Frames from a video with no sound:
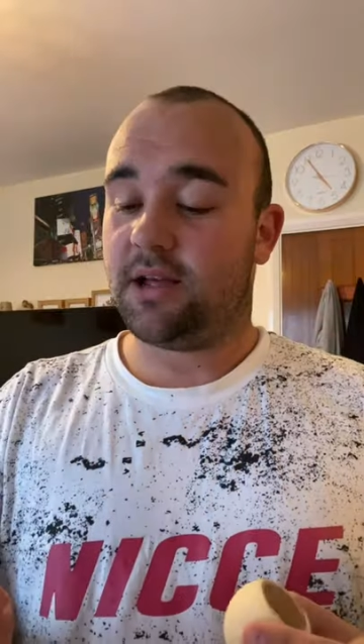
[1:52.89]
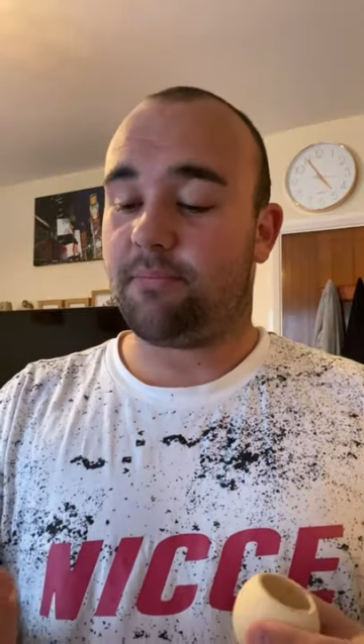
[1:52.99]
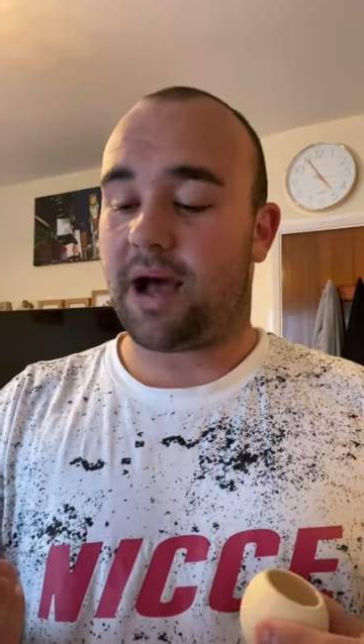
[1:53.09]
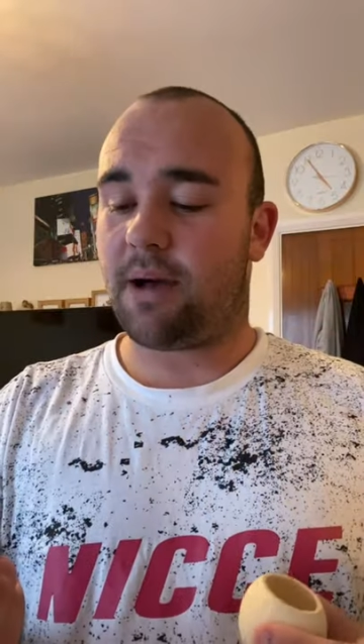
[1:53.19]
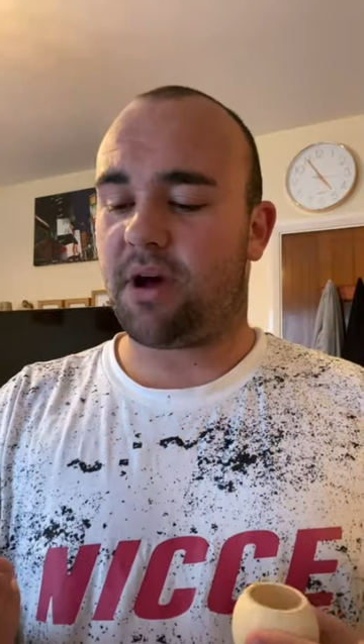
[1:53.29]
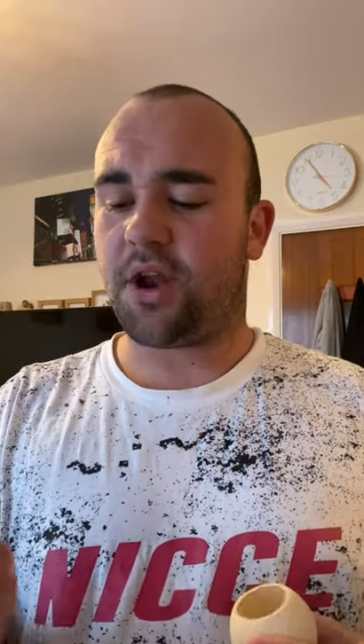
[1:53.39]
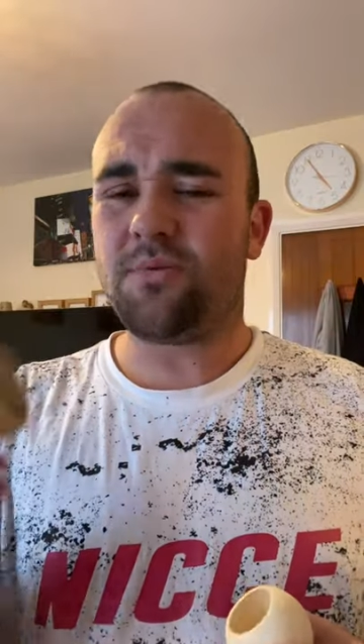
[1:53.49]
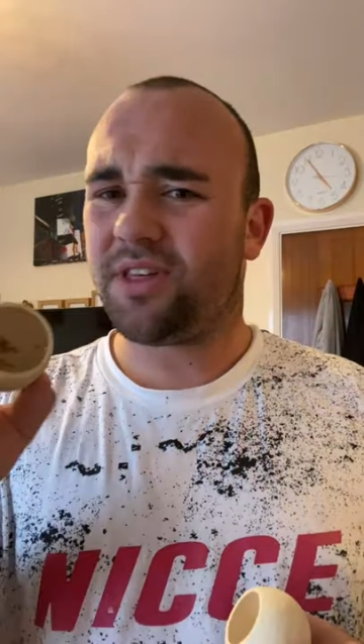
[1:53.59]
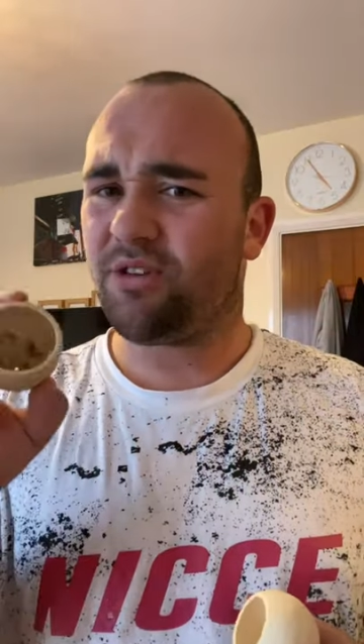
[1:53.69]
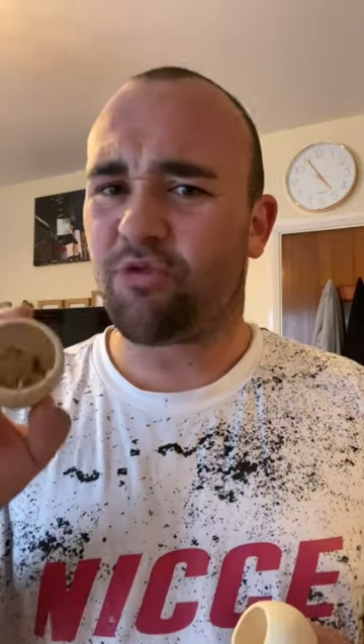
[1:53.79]
But I don't
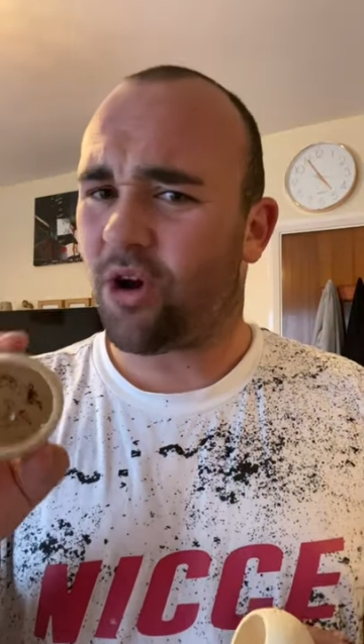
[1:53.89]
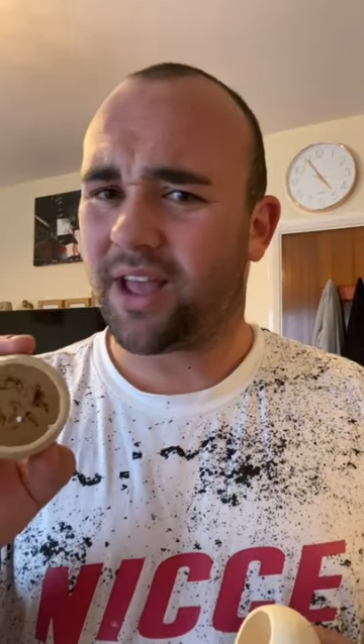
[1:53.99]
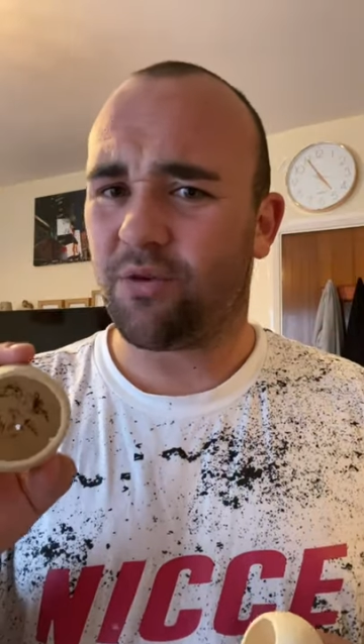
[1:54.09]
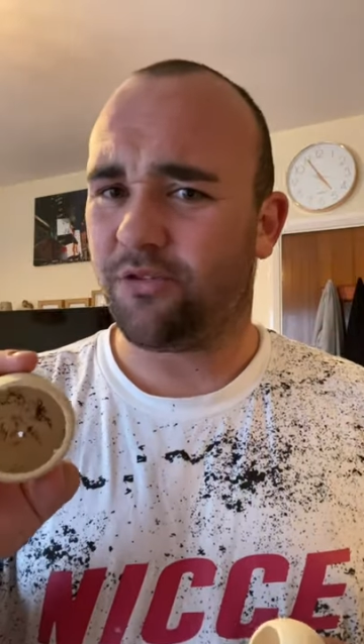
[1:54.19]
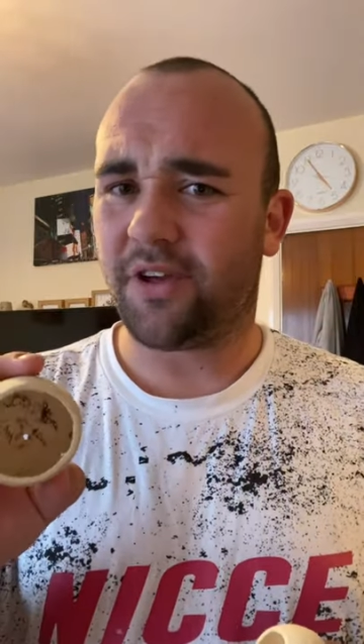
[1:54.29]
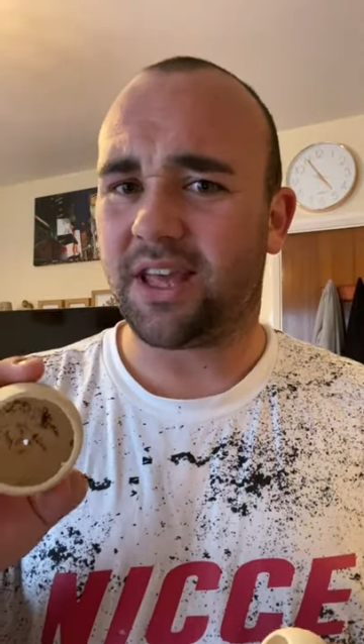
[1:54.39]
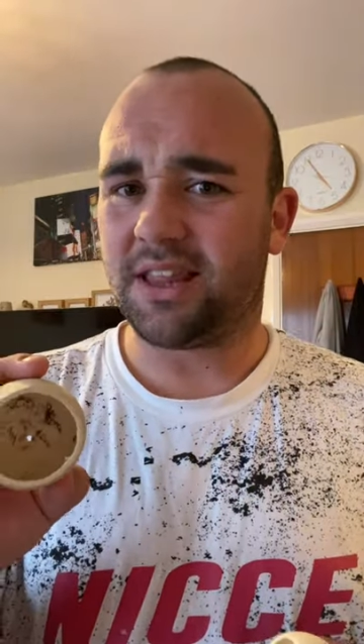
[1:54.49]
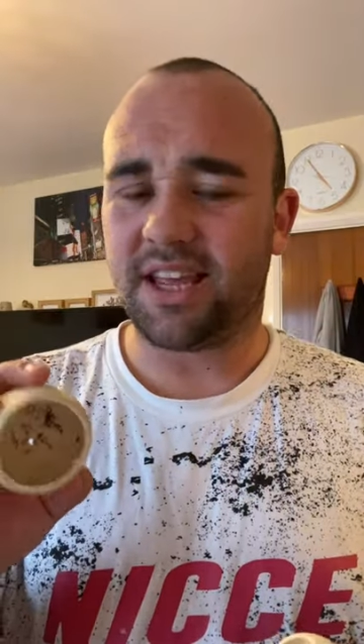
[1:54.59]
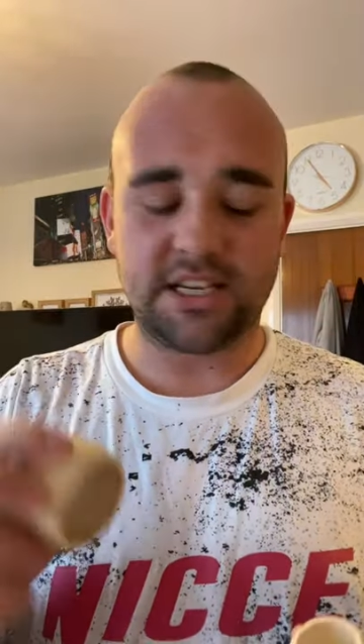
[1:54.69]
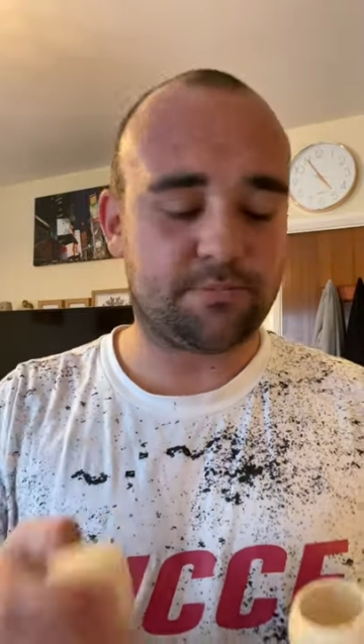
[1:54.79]
think Rocket will fit in
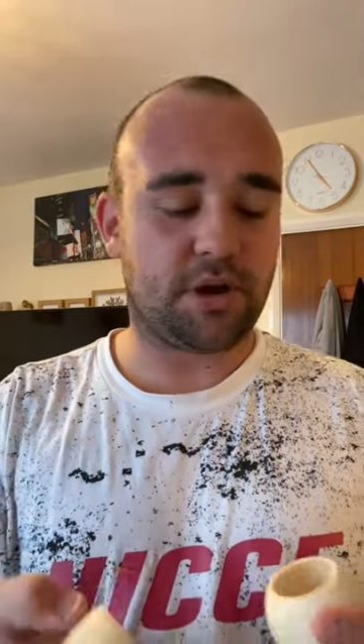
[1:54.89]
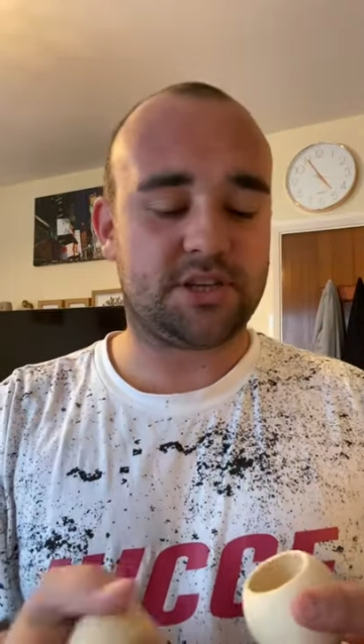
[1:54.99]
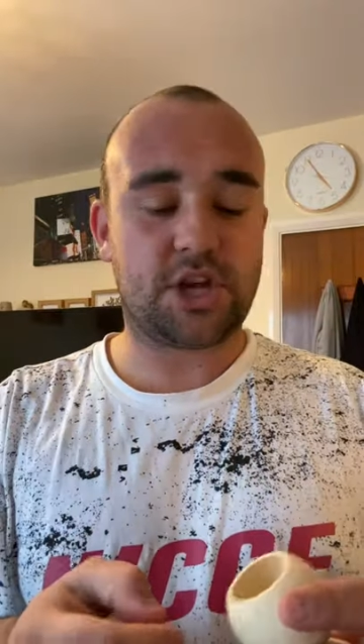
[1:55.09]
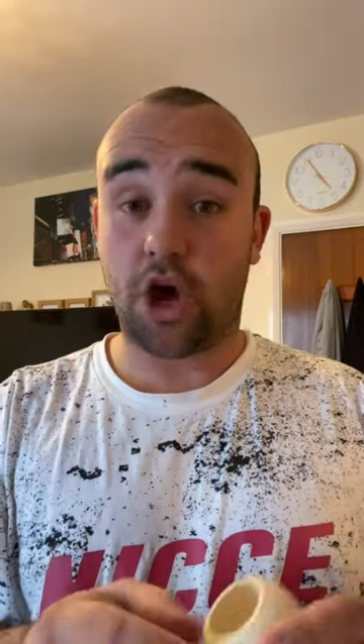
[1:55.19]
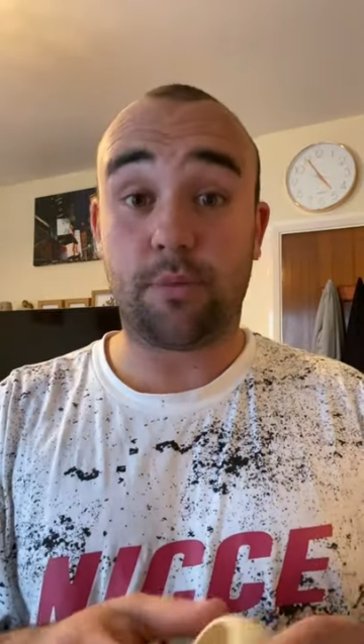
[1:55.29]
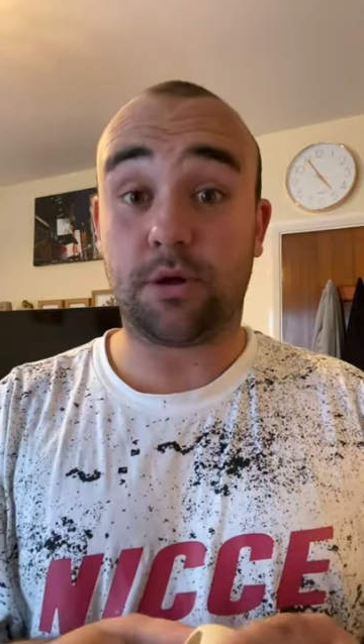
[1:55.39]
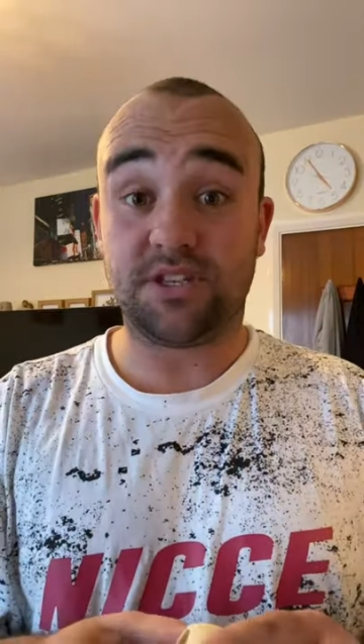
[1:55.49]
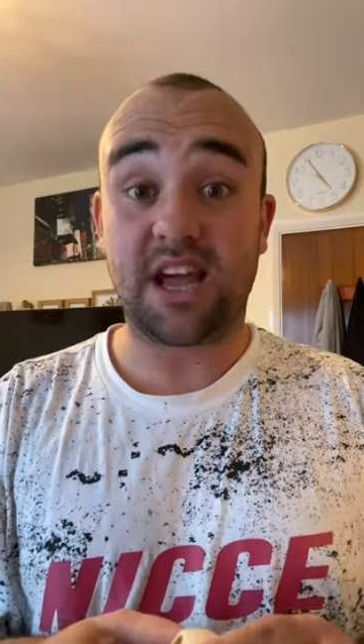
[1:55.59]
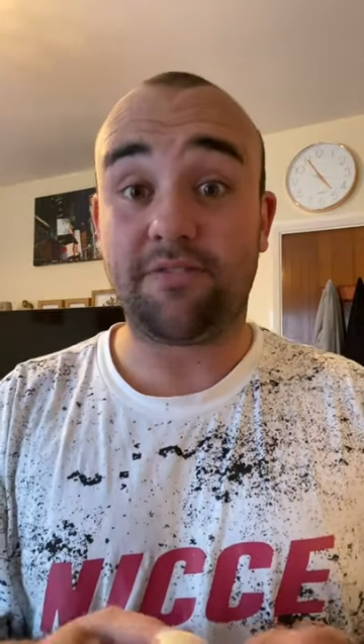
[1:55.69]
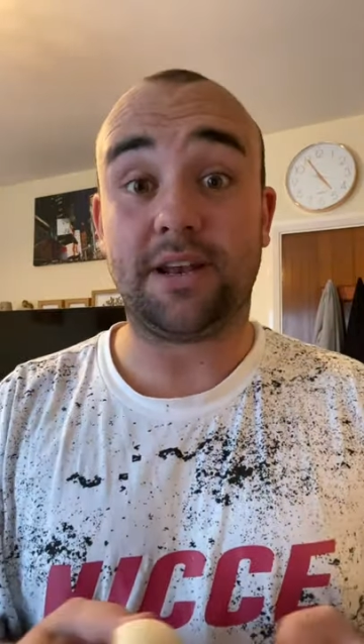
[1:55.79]
these, but Turbo
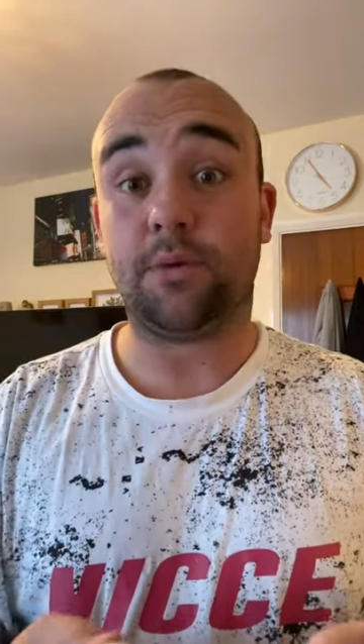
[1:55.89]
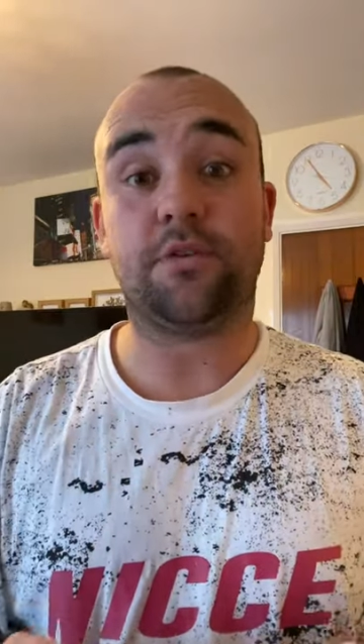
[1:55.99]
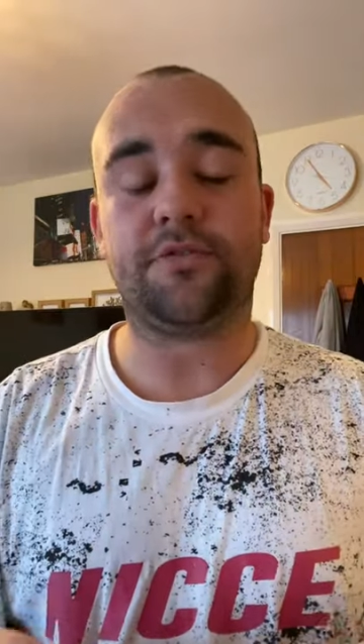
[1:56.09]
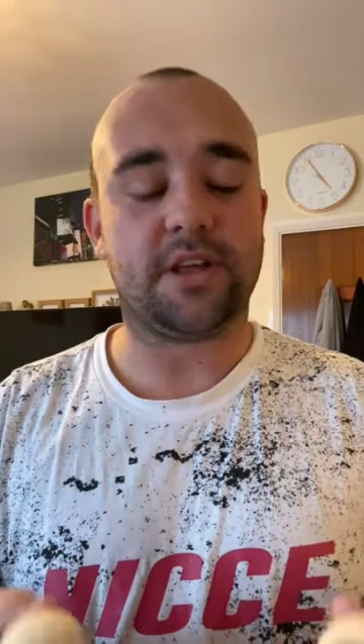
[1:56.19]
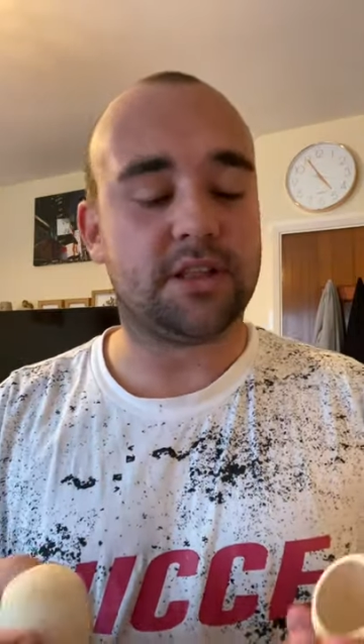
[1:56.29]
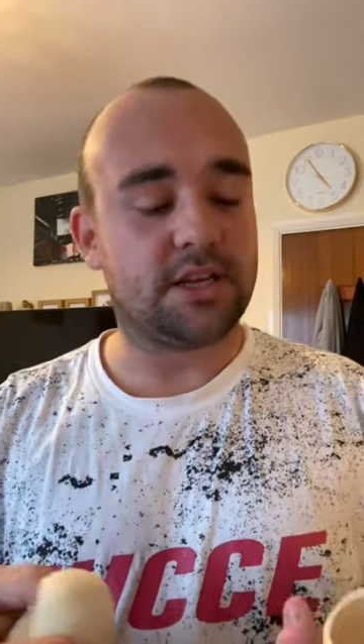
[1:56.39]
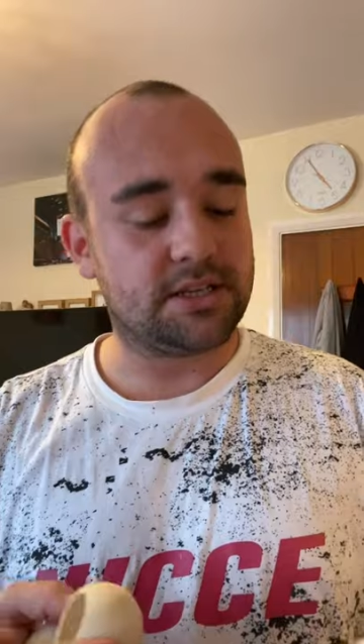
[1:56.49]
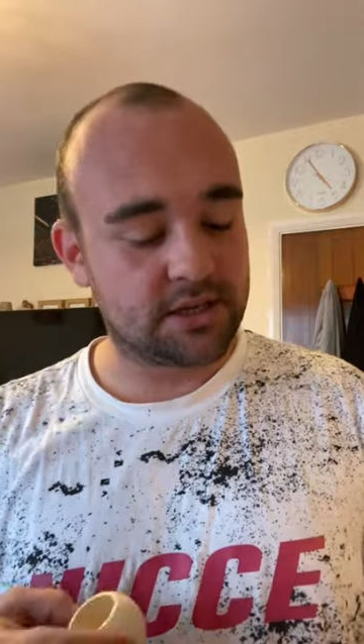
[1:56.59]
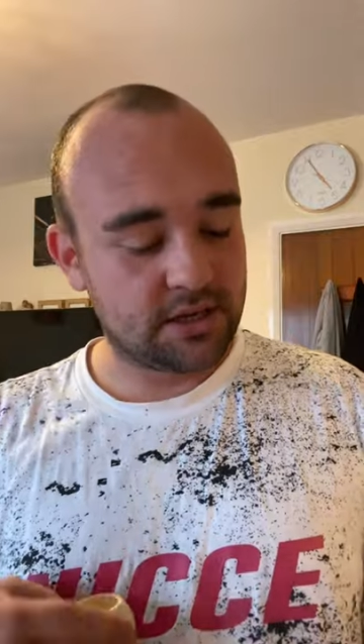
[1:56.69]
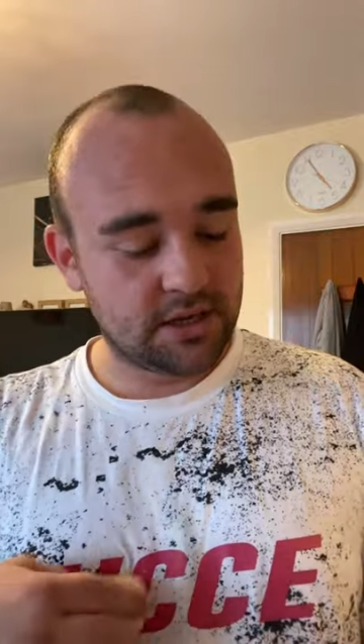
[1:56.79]
definitely will fit in these.